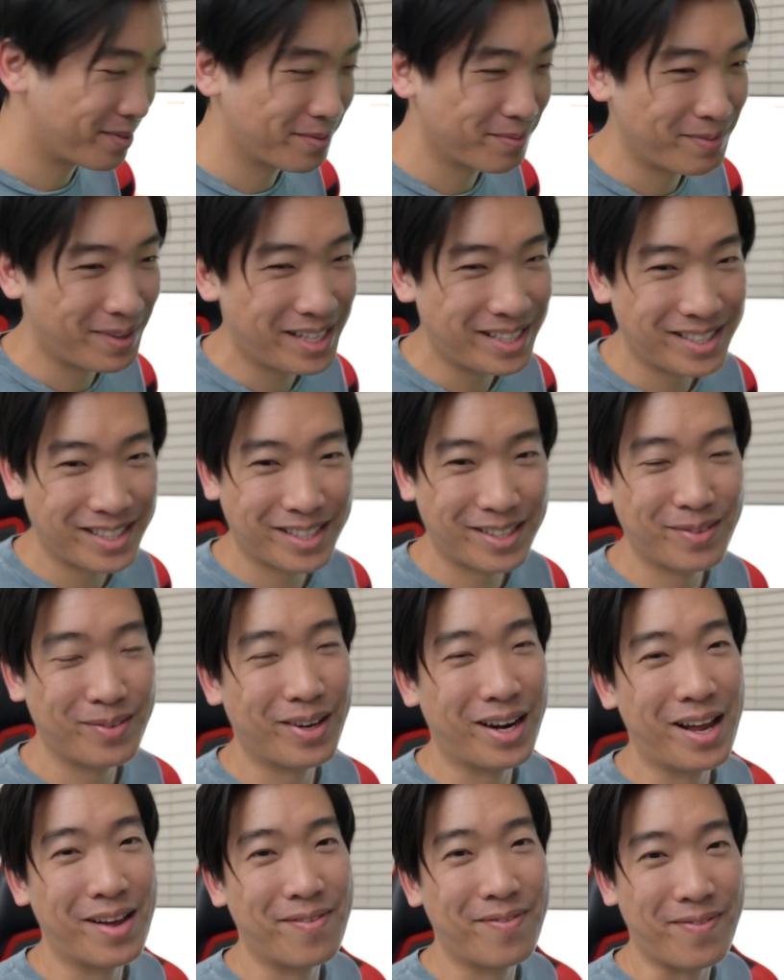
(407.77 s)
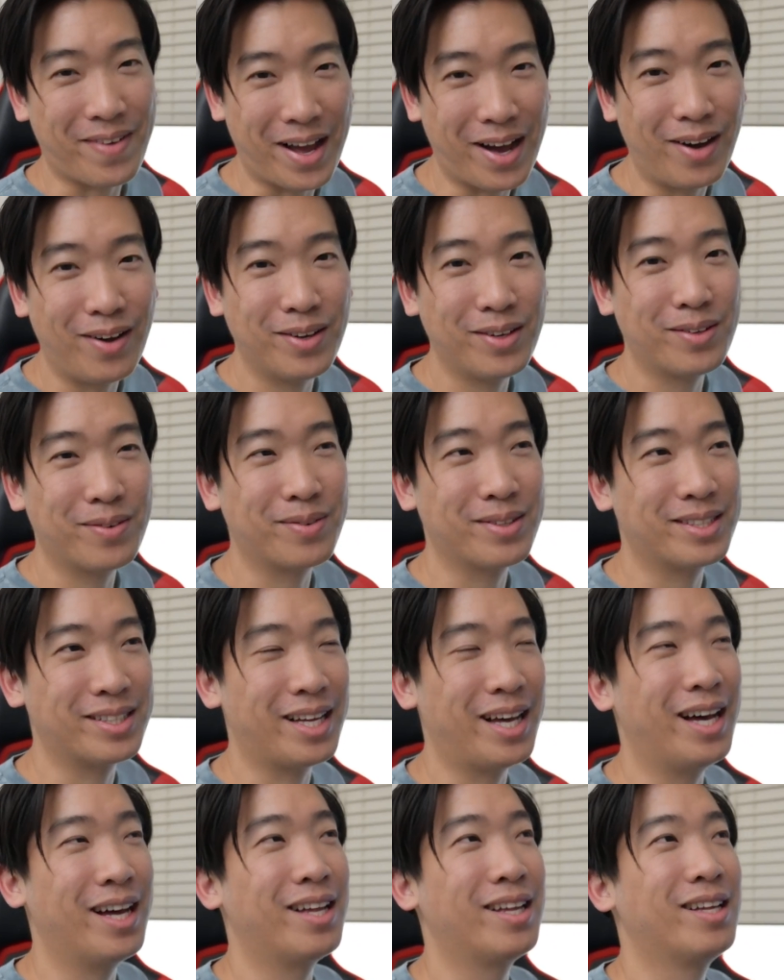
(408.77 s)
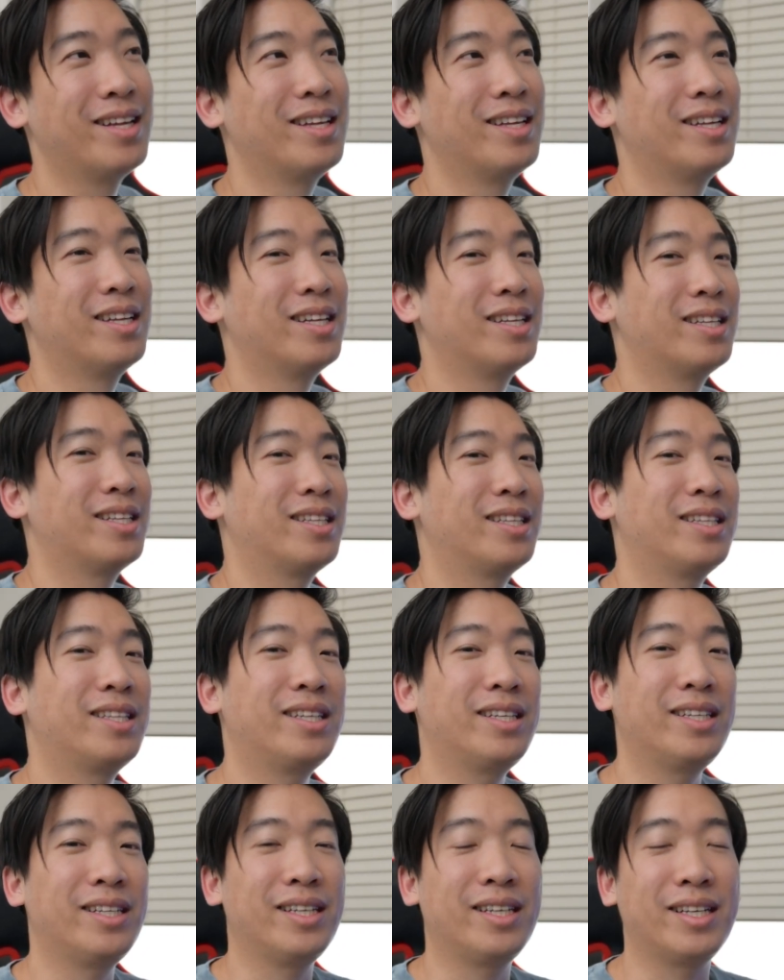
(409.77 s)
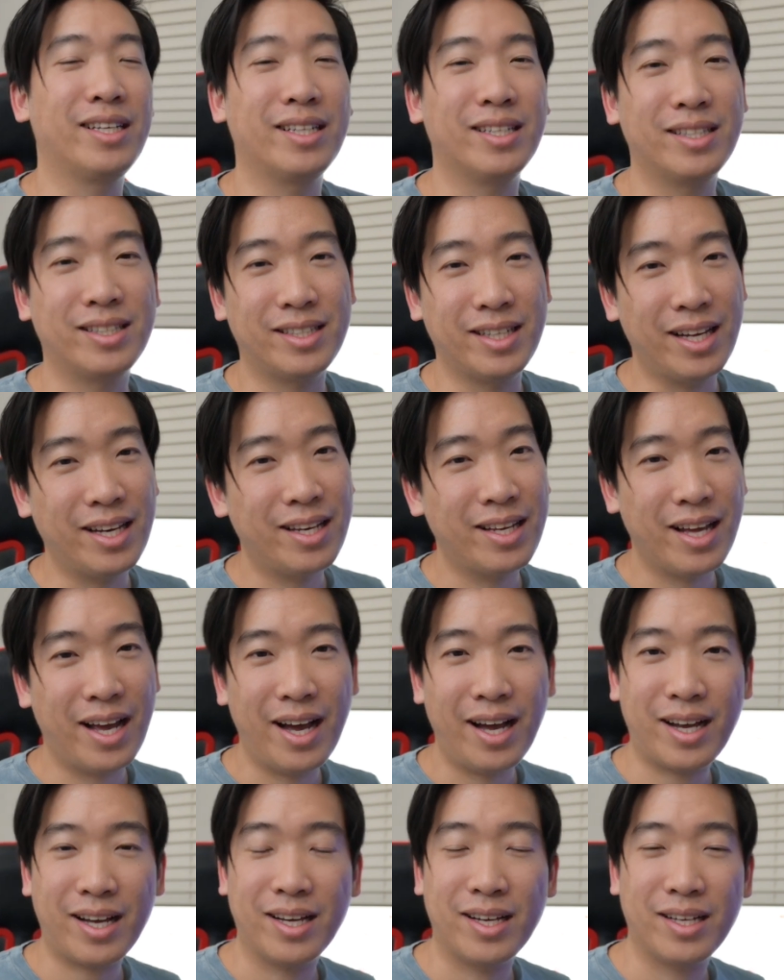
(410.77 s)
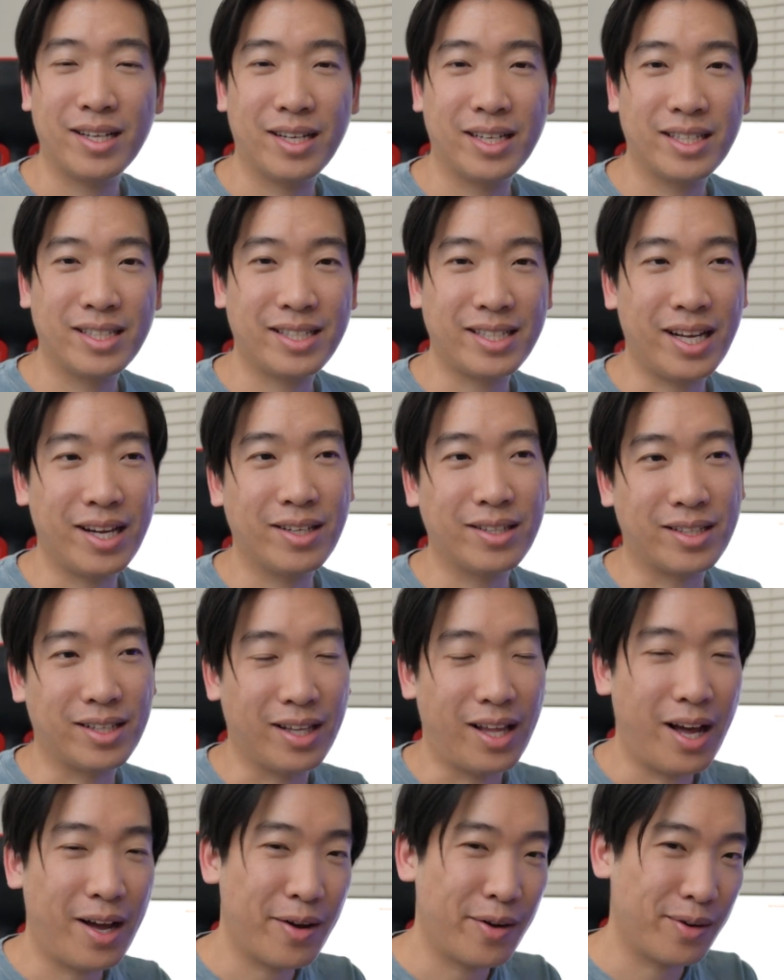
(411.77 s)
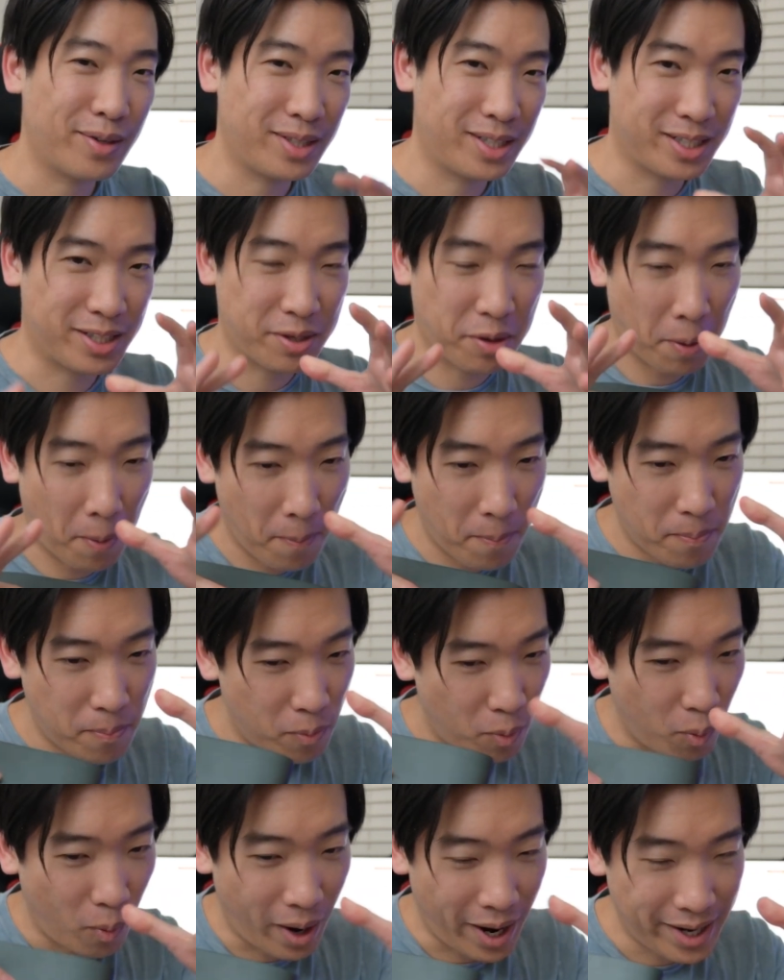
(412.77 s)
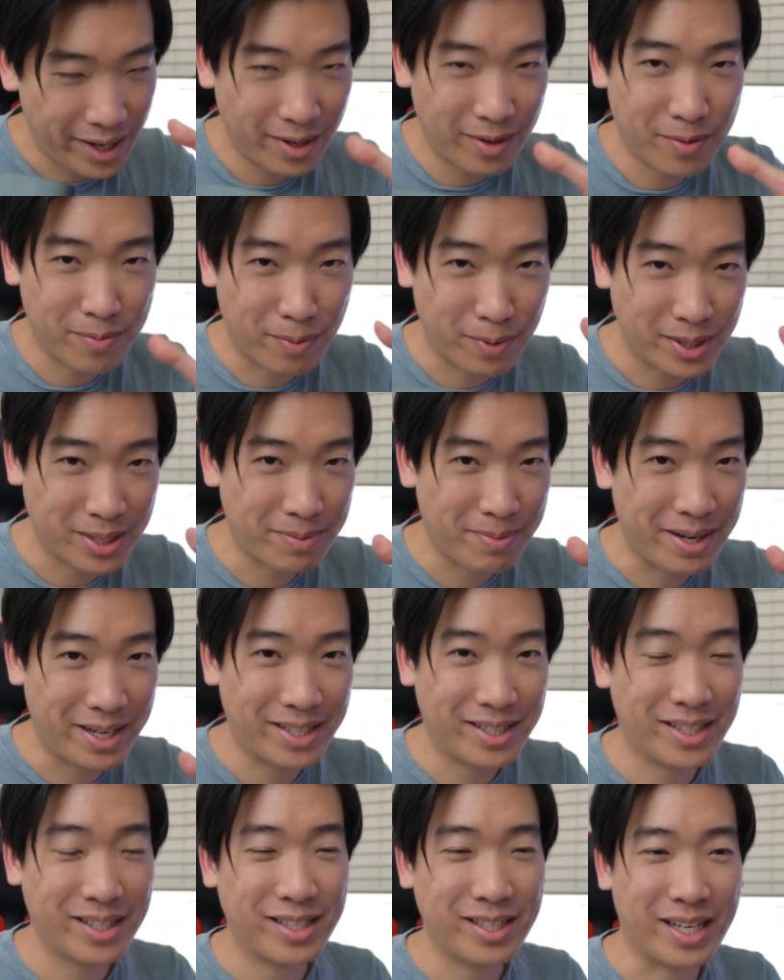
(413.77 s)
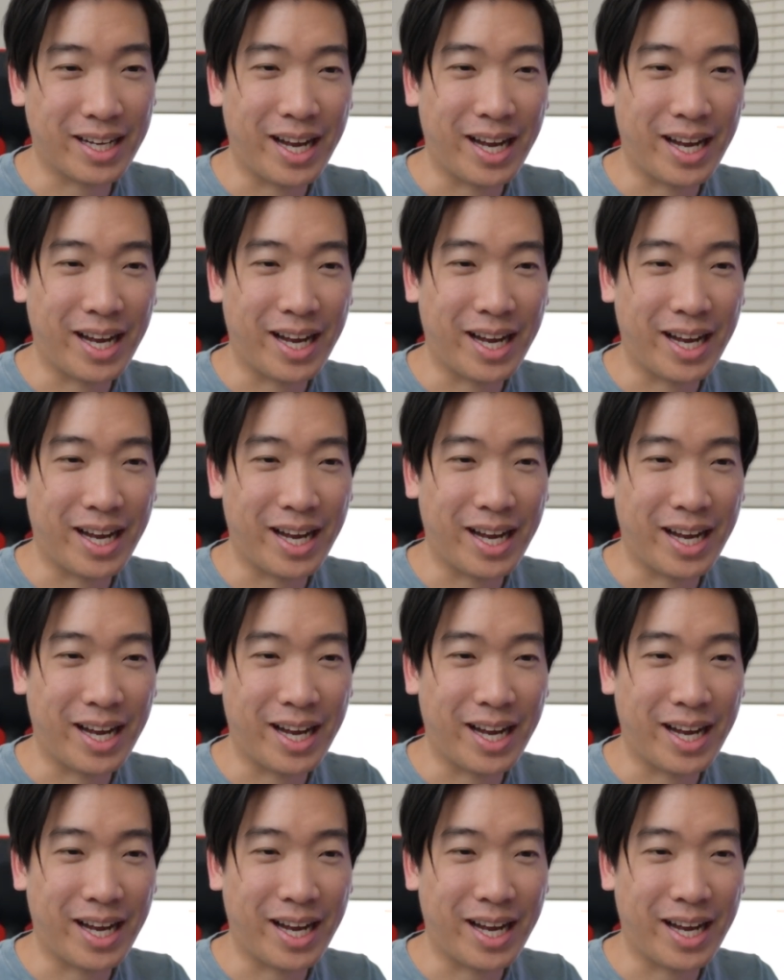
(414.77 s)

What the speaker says: basically, what I found was that the Zen Dac sounds a lot just wider, more spacious.